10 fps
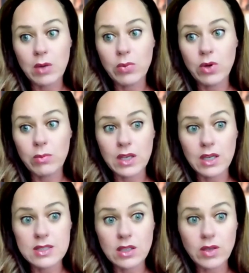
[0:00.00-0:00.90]
and it put me
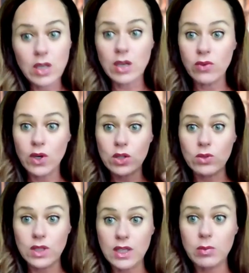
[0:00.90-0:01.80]
in a very
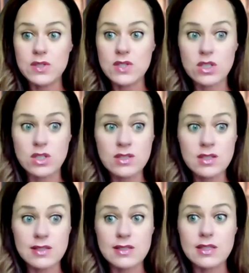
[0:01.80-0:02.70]
unique position
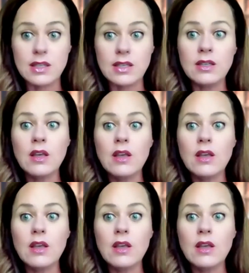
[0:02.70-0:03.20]
to succeed,